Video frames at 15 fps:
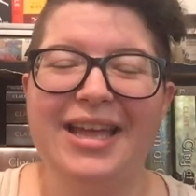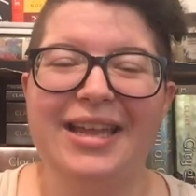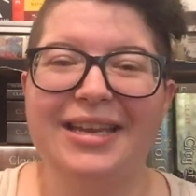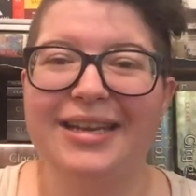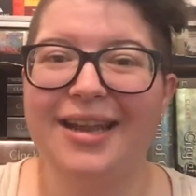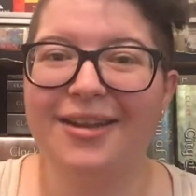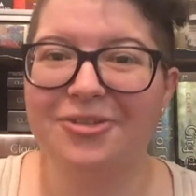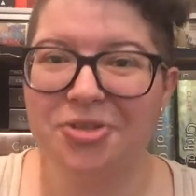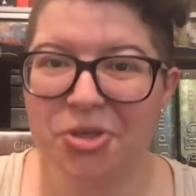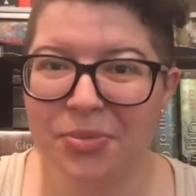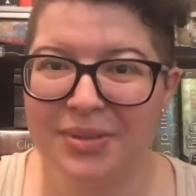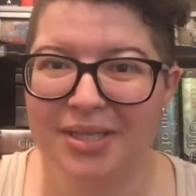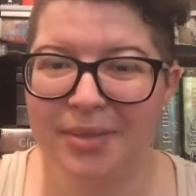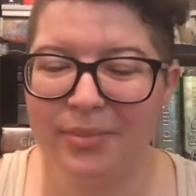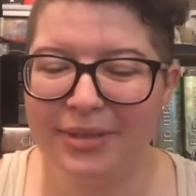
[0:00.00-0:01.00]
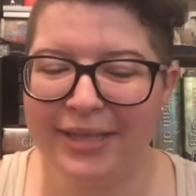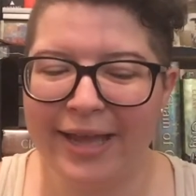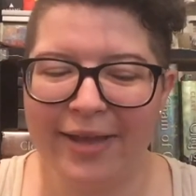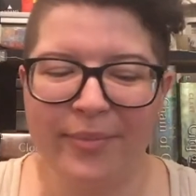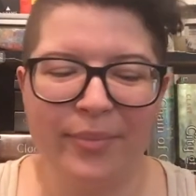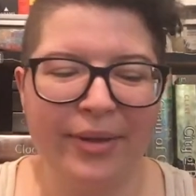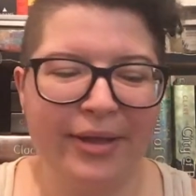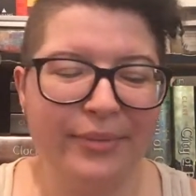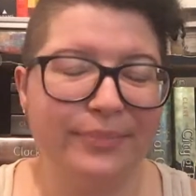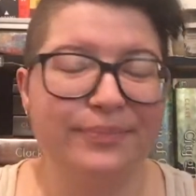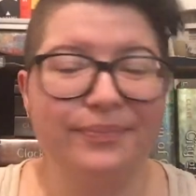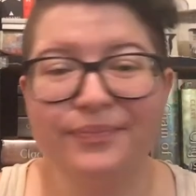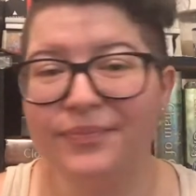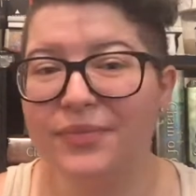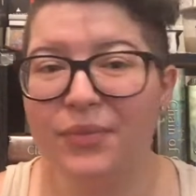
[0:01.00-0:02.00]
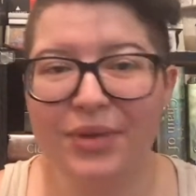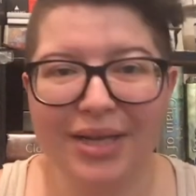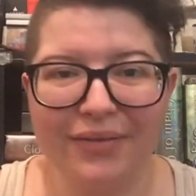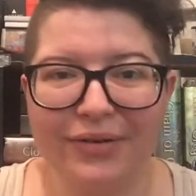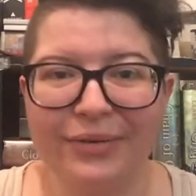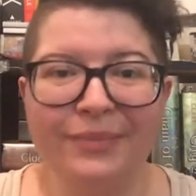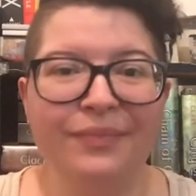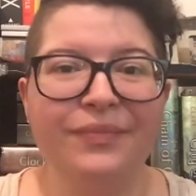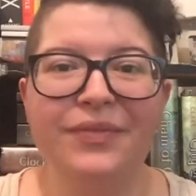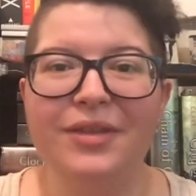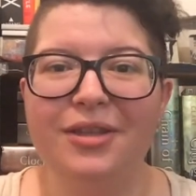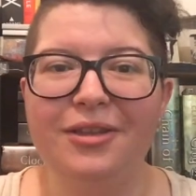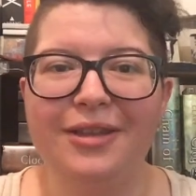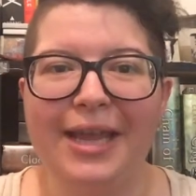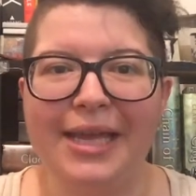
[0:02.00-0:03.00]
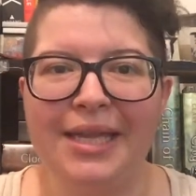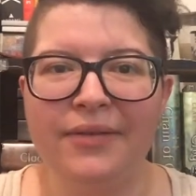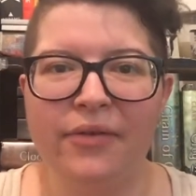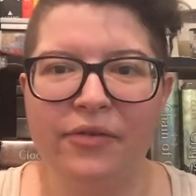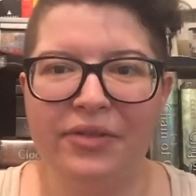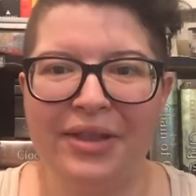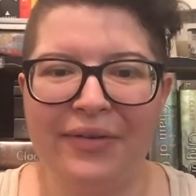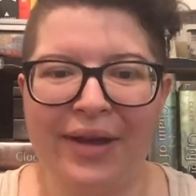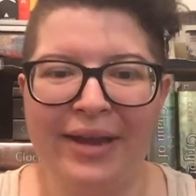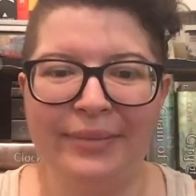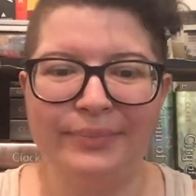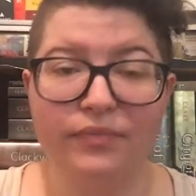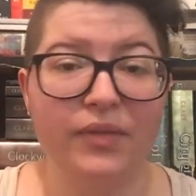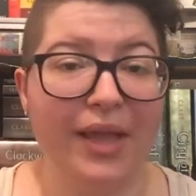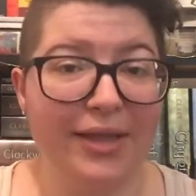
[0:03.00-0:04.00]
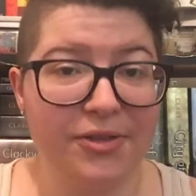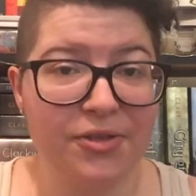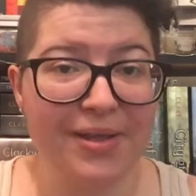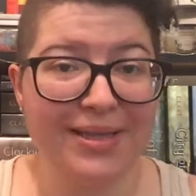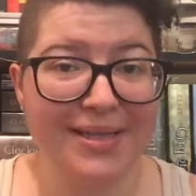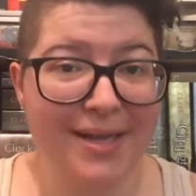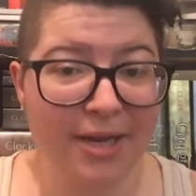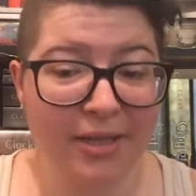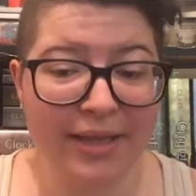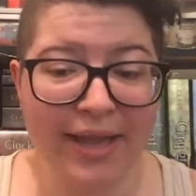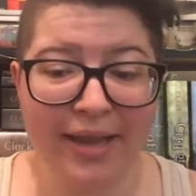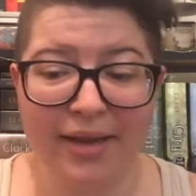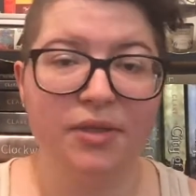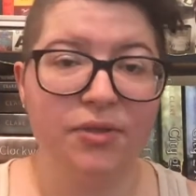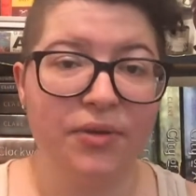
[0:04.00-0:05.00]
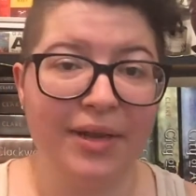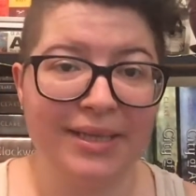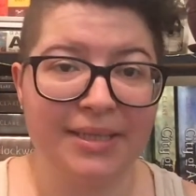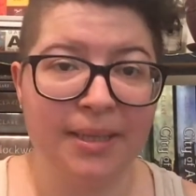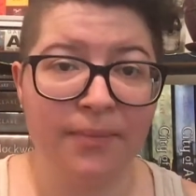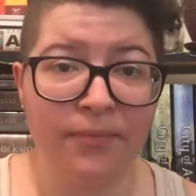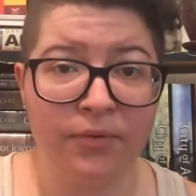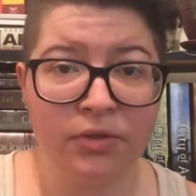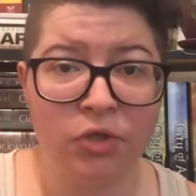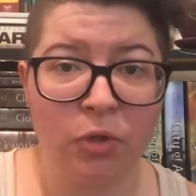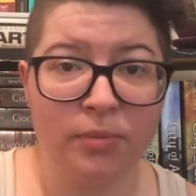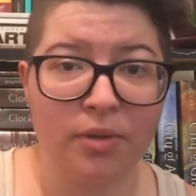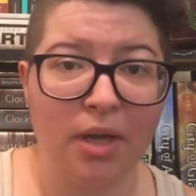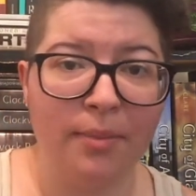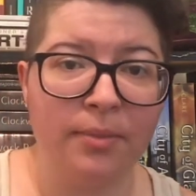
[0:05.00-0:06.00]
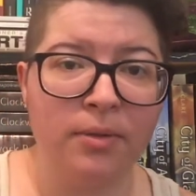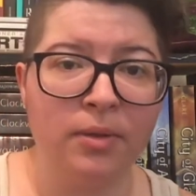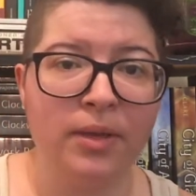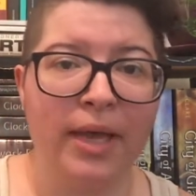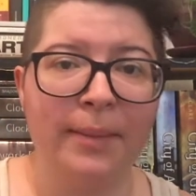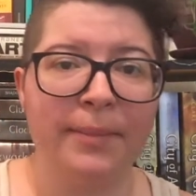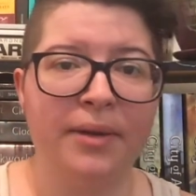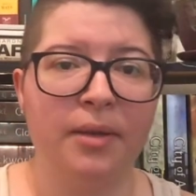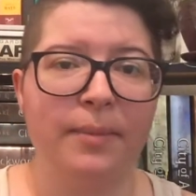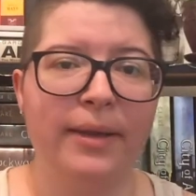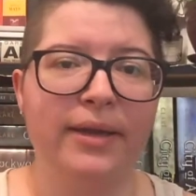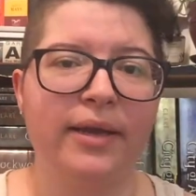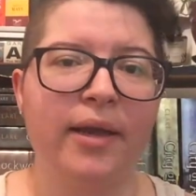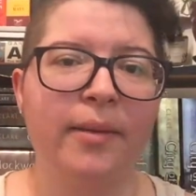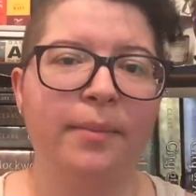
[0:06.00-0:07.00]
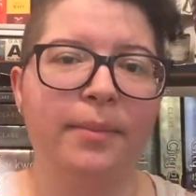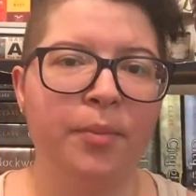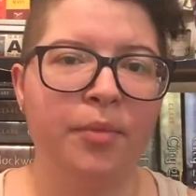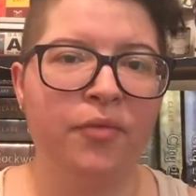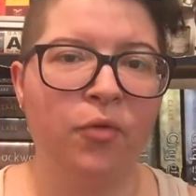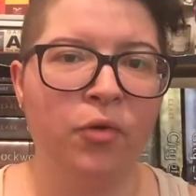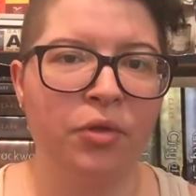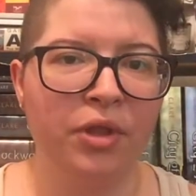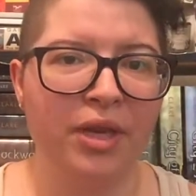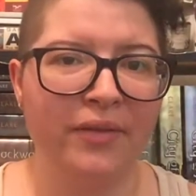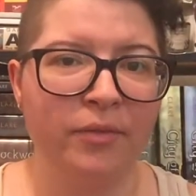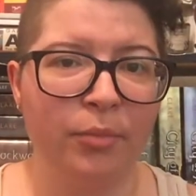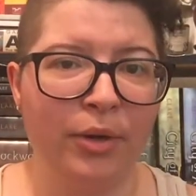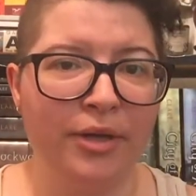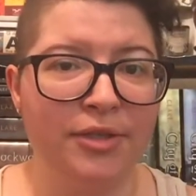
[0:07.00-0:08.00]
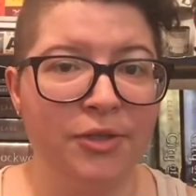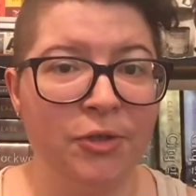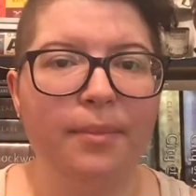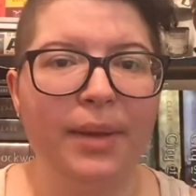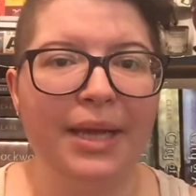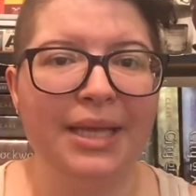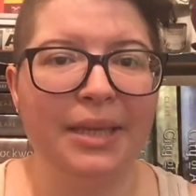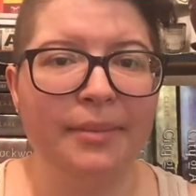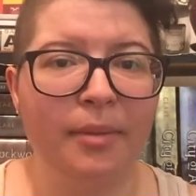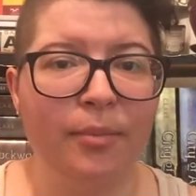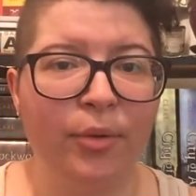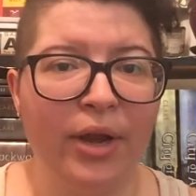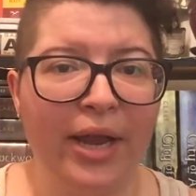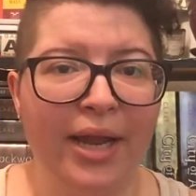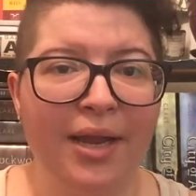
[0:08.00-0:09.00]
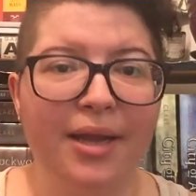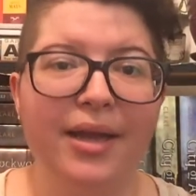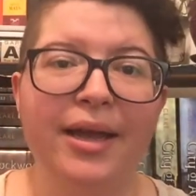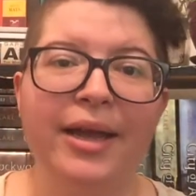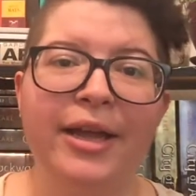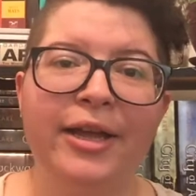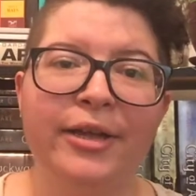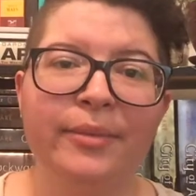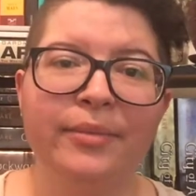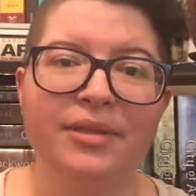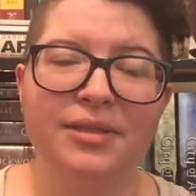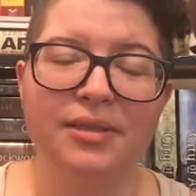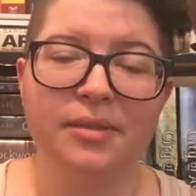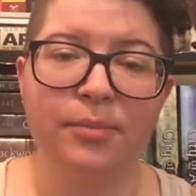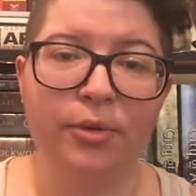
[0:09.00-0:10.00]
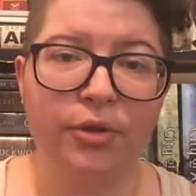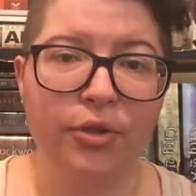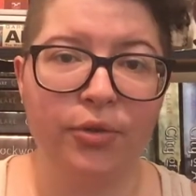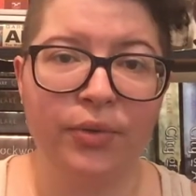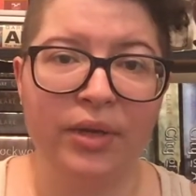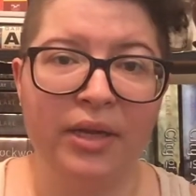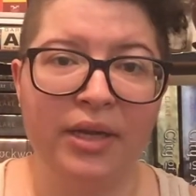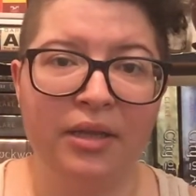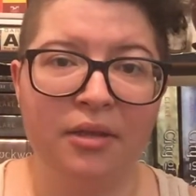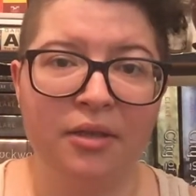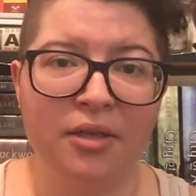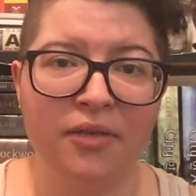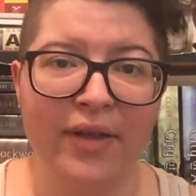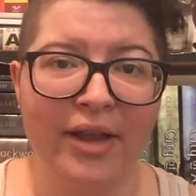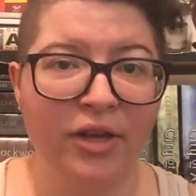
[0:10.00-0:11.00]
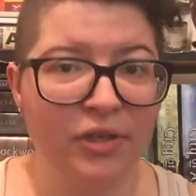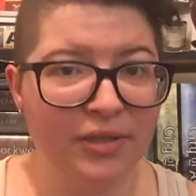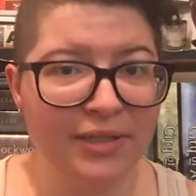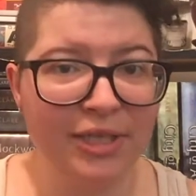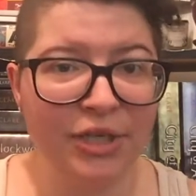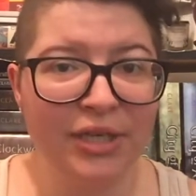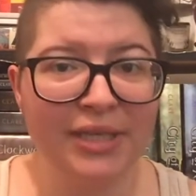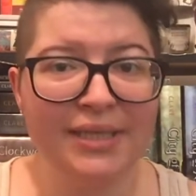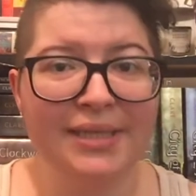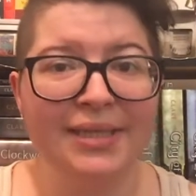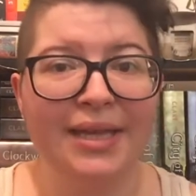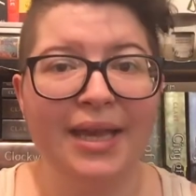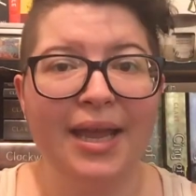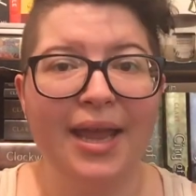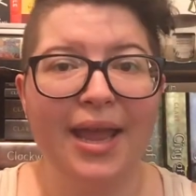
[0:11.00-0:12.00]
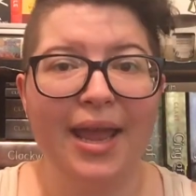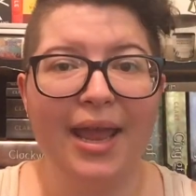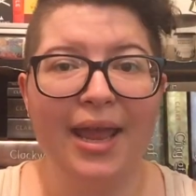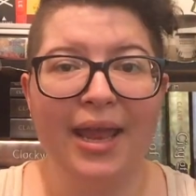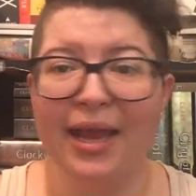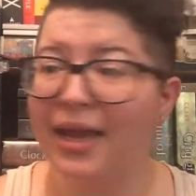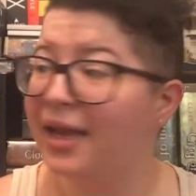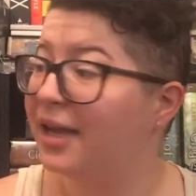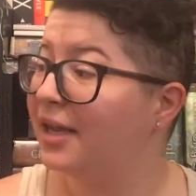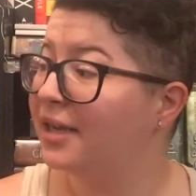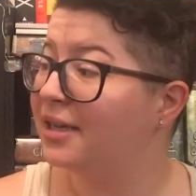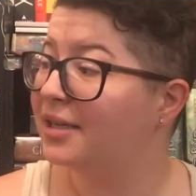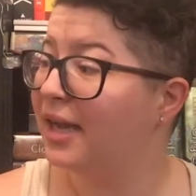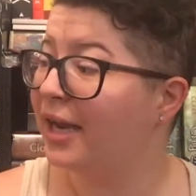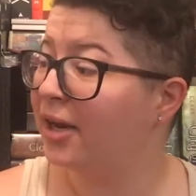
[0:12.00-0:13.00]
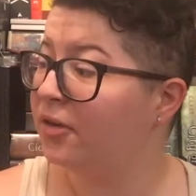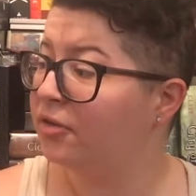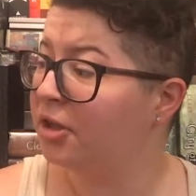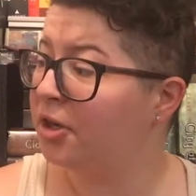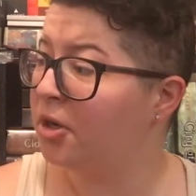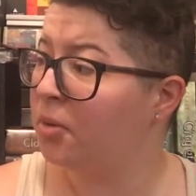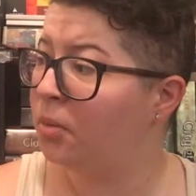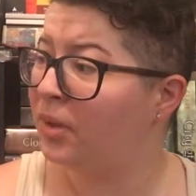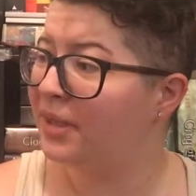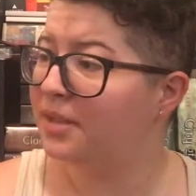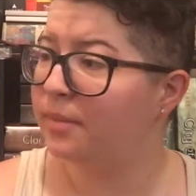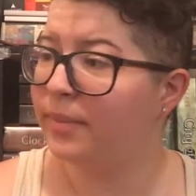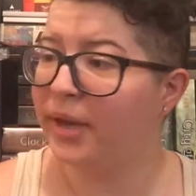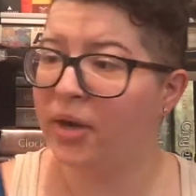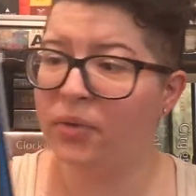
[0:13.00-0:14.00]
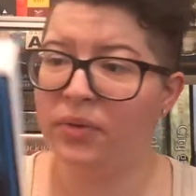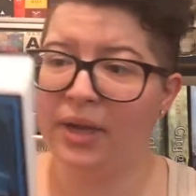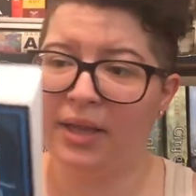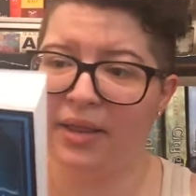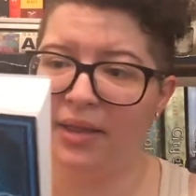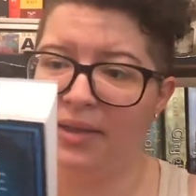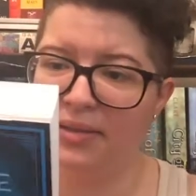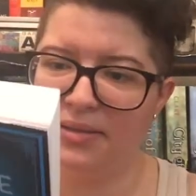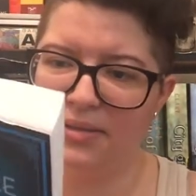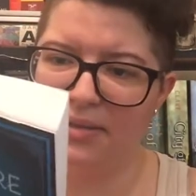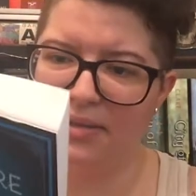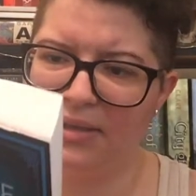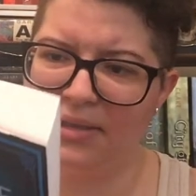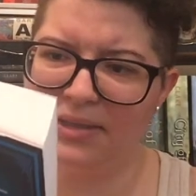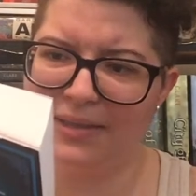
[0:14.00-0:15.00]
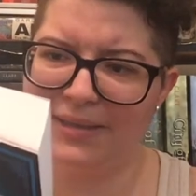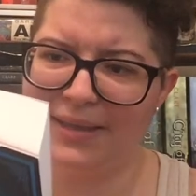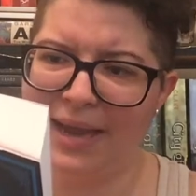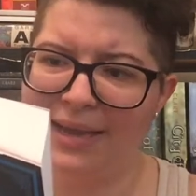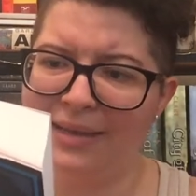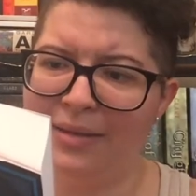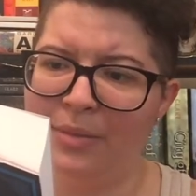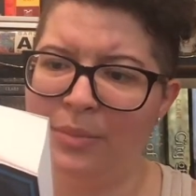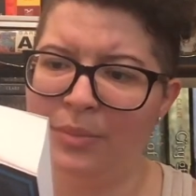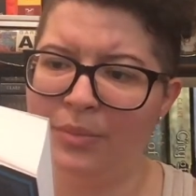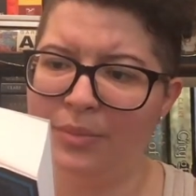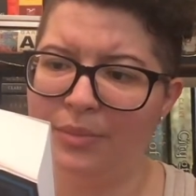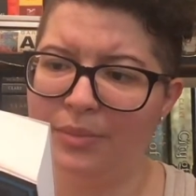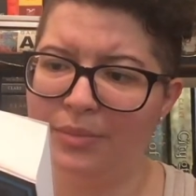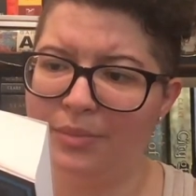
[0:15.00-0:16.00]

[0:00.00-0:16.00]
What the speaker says: not sure what's up with that, but whatever. You can't love everything, right? Yeah, so that's it on that. So next up for Tome Topple, I'm going to pick up Before the Devil Breaks You by Libba Bray. This is the book 3 in the Diviner series, and I don't really know what it's about. I think it's asylum.